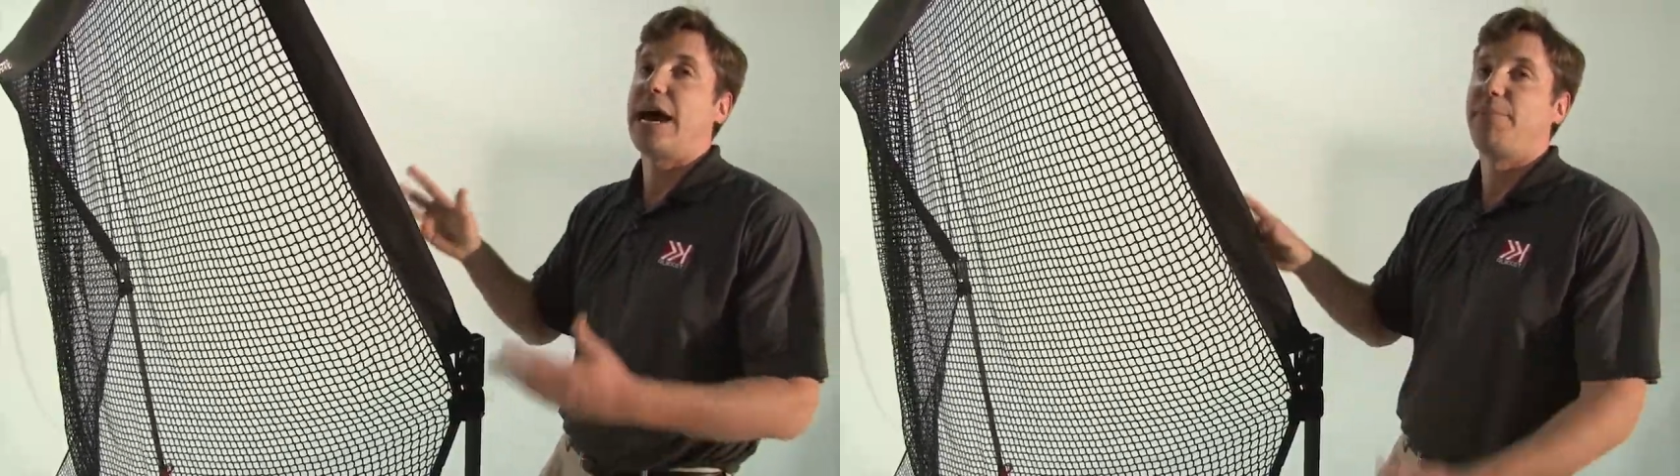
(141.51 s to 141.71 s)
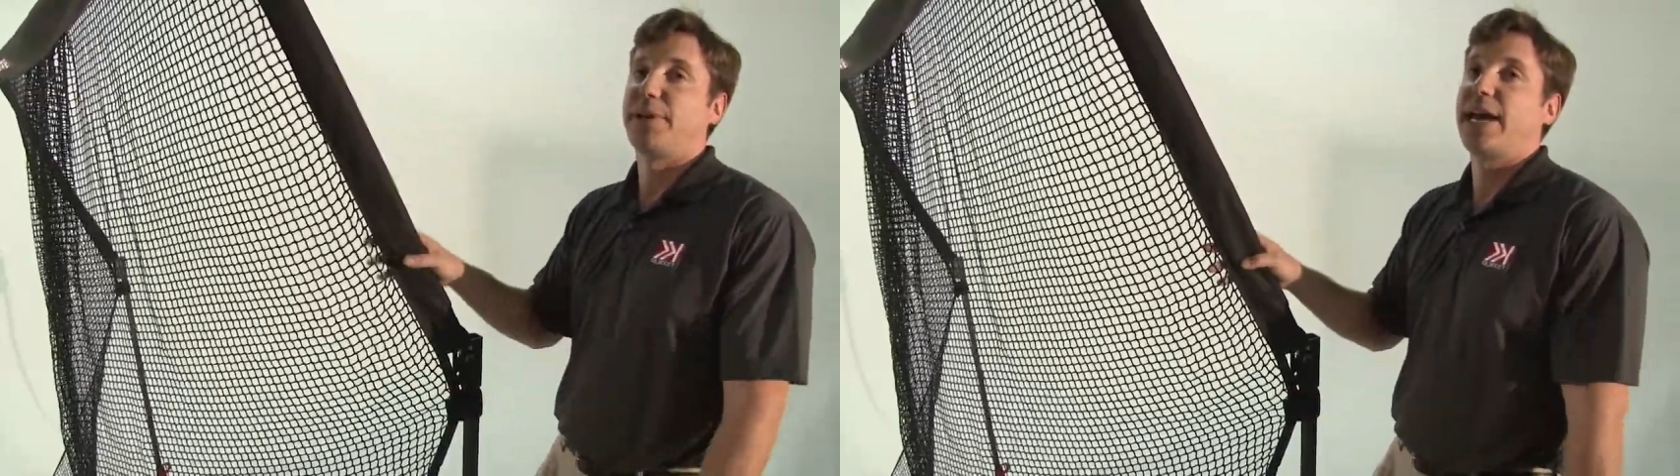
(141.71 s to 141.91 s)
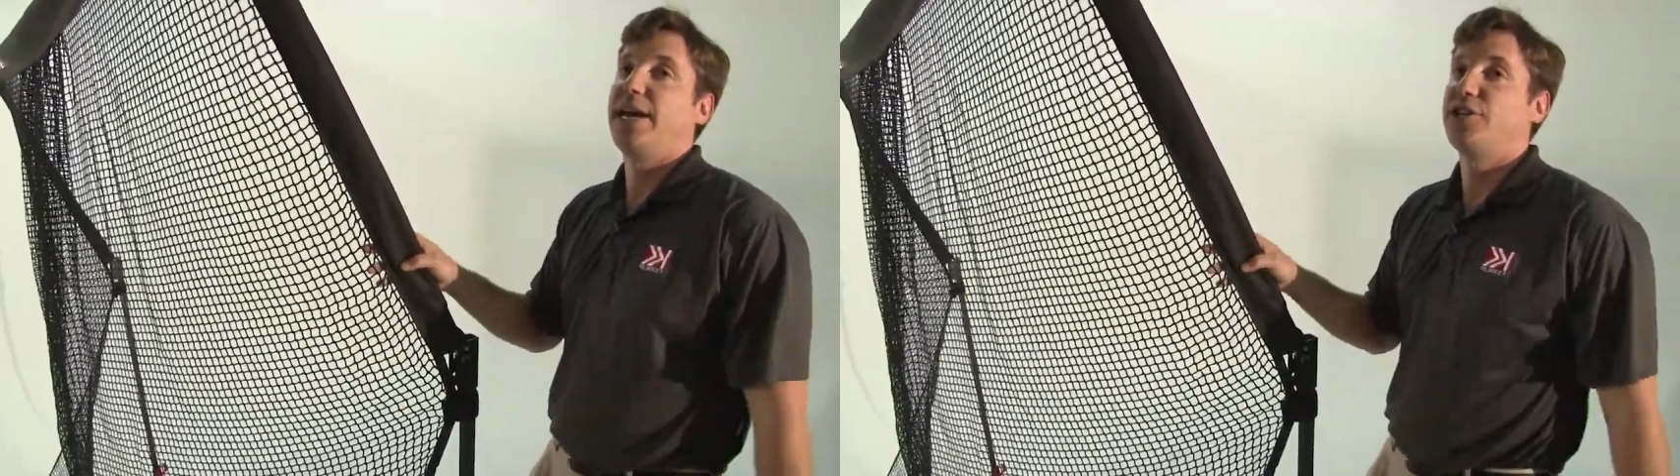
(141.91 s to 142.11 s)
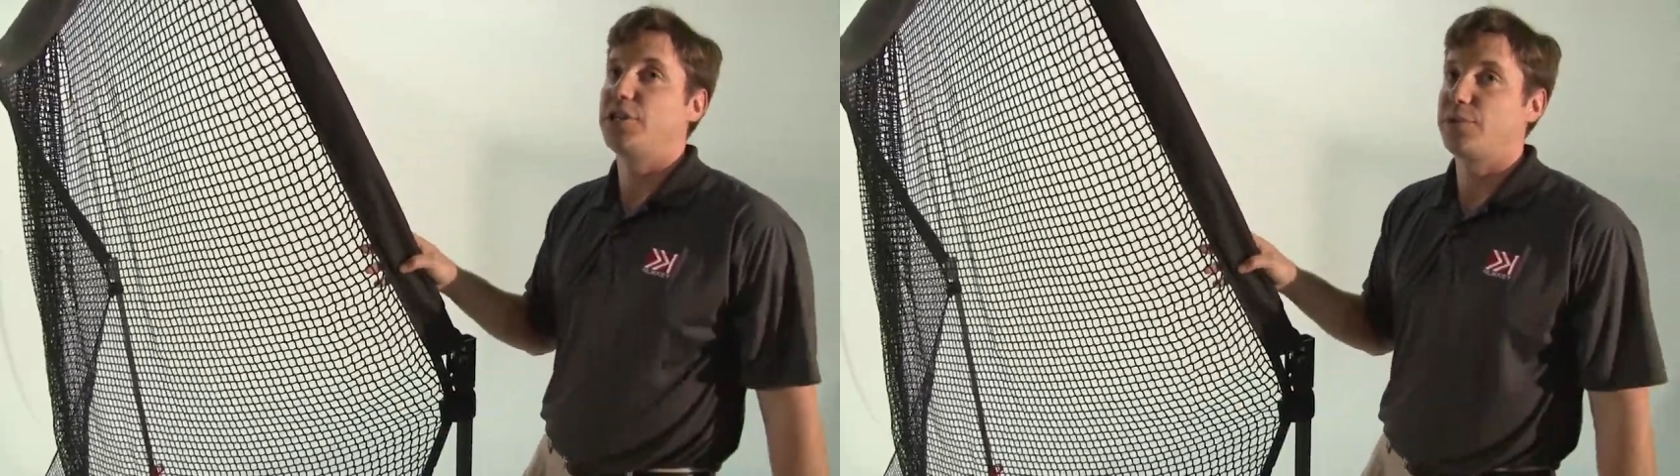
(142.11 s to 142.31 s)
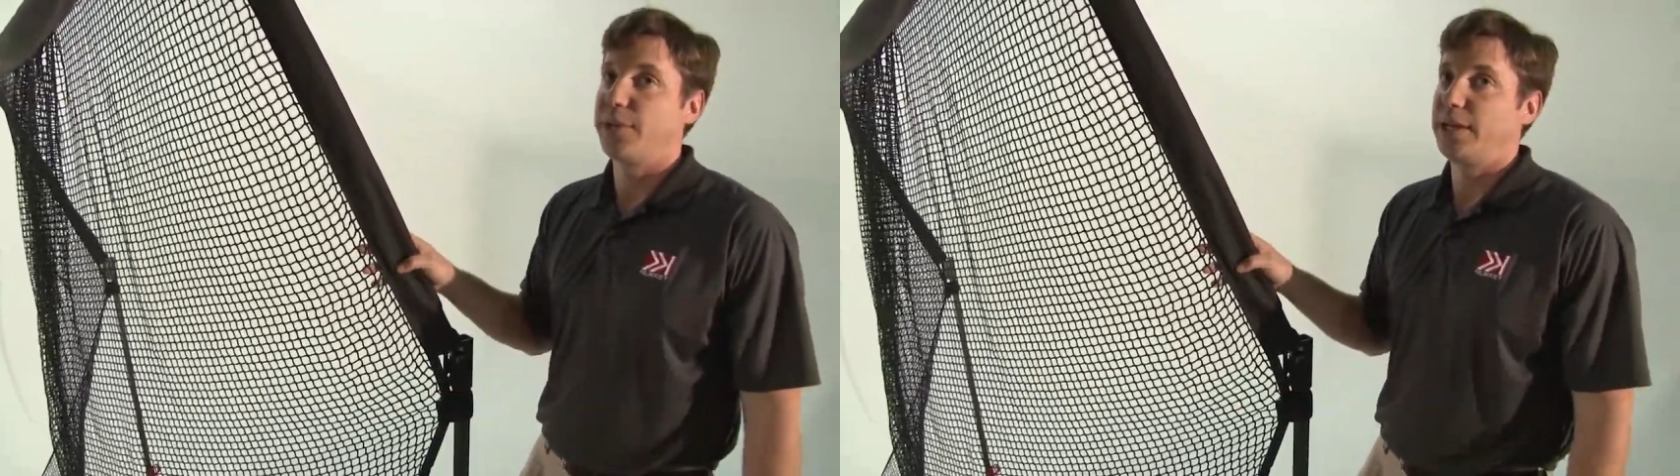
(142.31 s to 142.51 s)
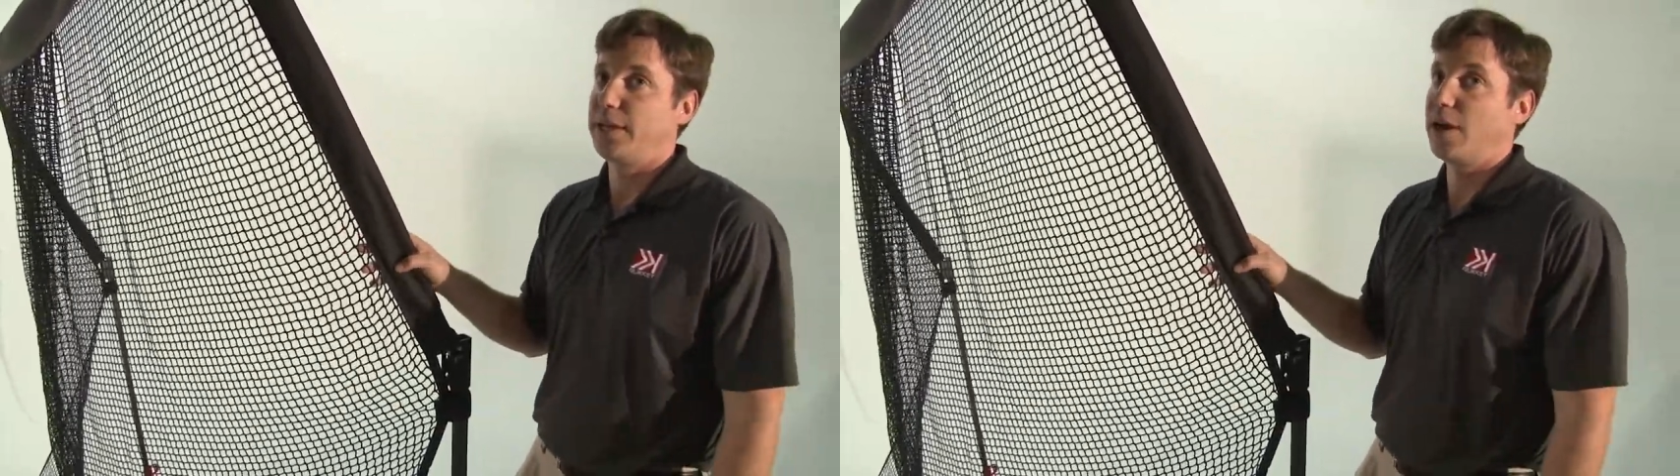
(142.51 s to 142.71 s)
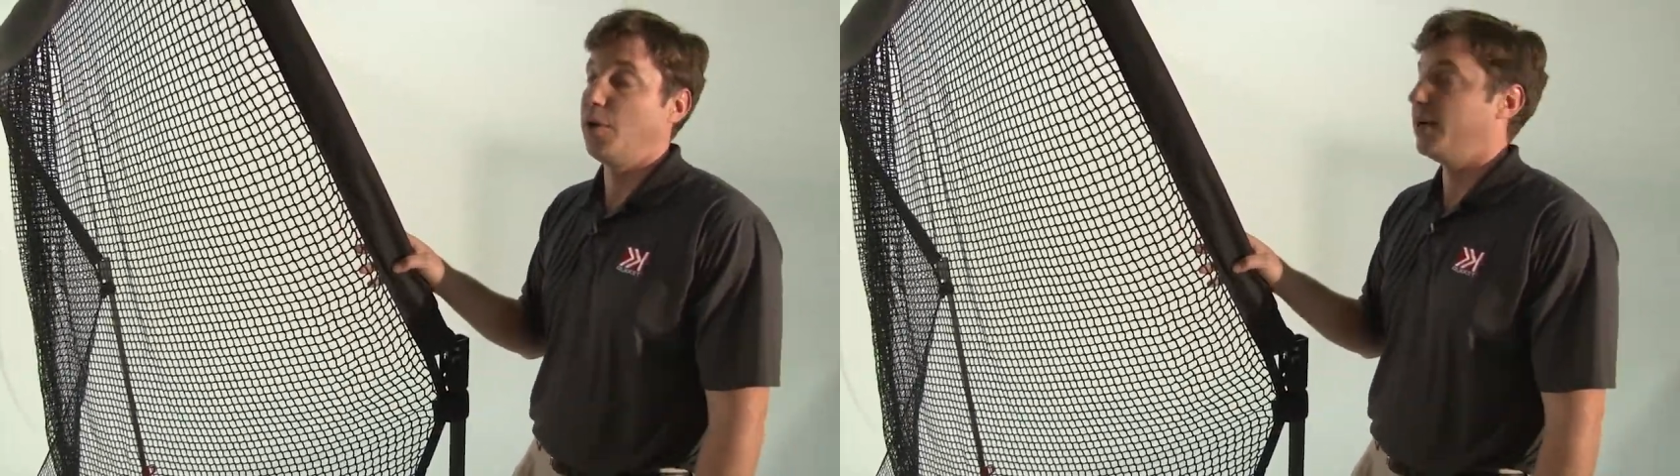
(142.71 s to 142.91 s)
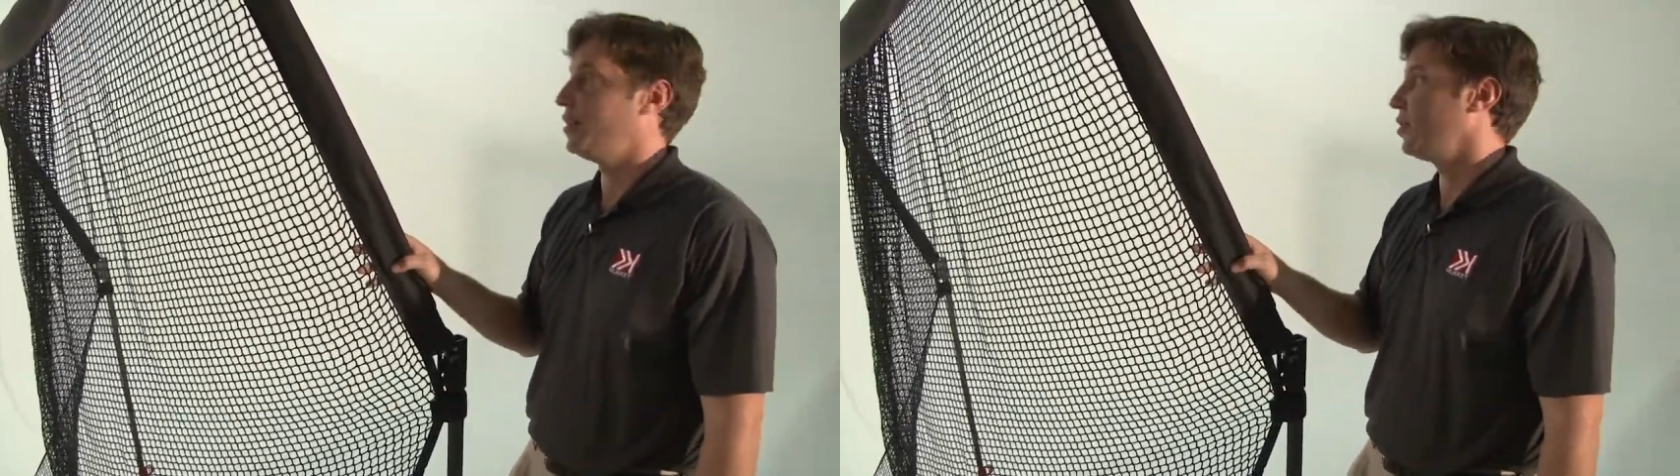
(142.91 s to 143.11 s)
applications we can
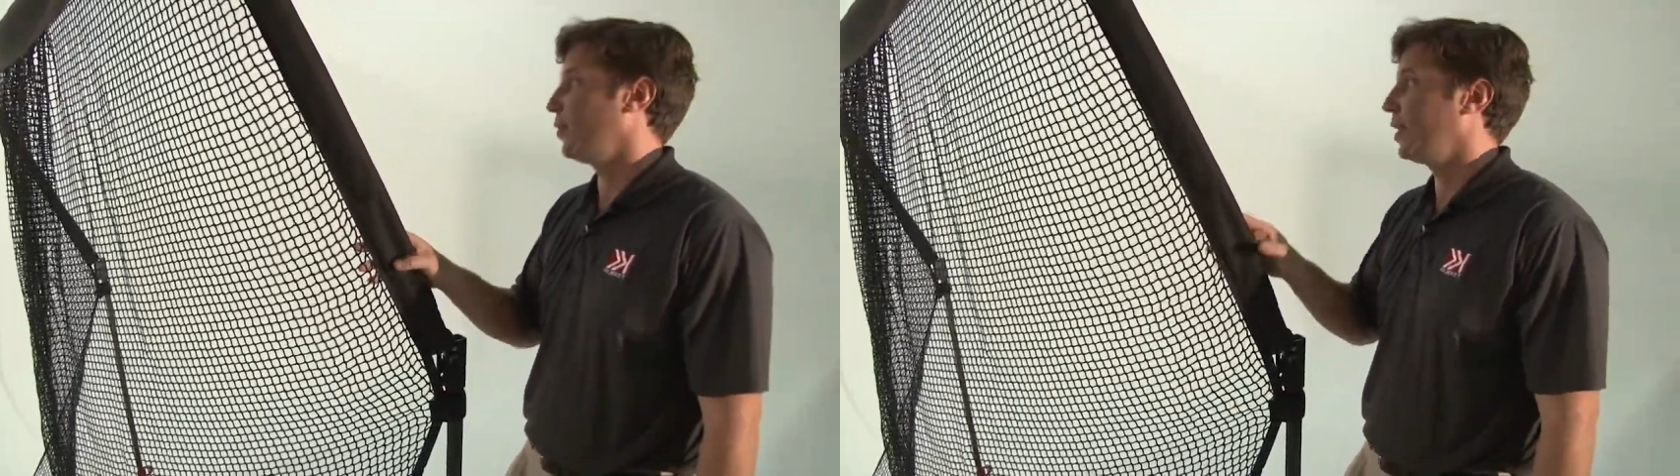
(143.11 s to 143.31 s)
go into.